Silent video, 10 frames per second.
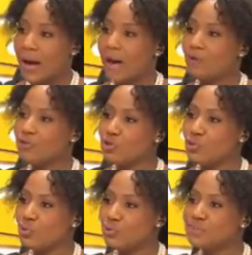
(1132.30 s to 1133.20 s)
how do
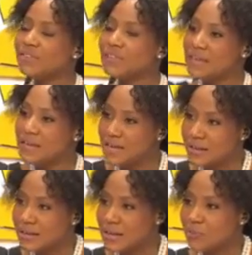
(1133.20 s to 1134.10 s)
you see the